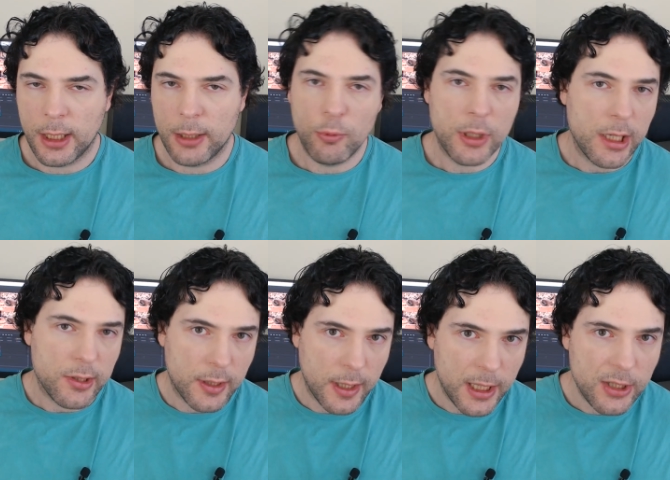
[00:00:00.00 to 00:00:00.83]
and we'll get
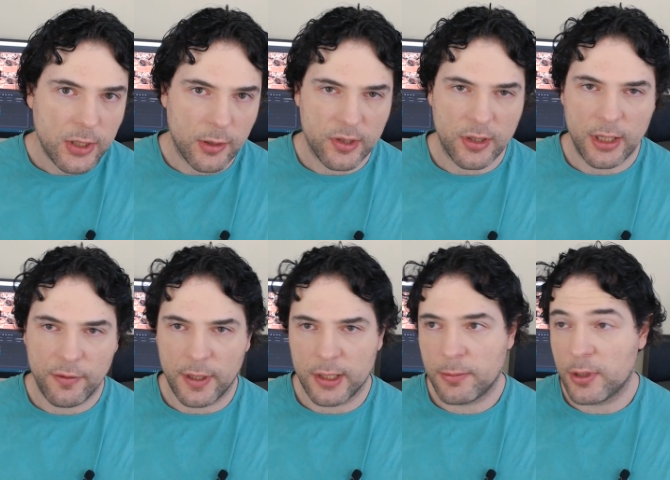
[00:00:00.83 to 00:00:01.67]
to the Intel side
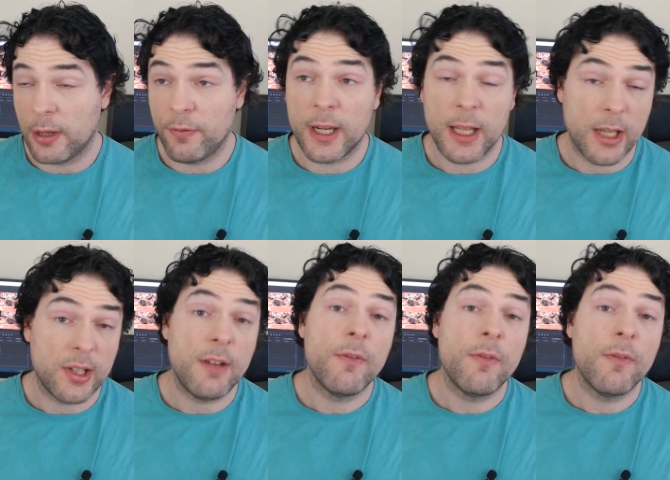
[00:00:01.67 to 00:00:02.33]
of things because I think that's